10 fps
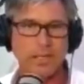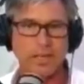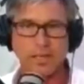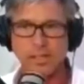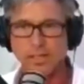
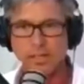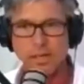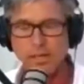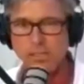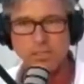And
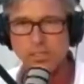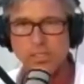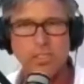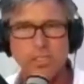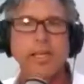
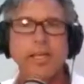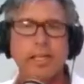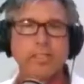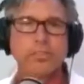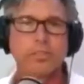just getting
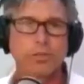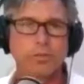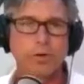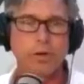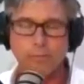into,
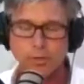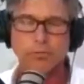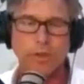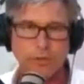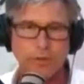first
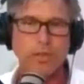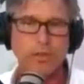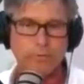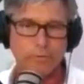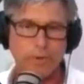of all, thank
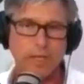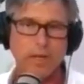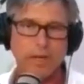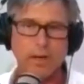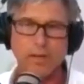you for being
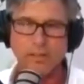here.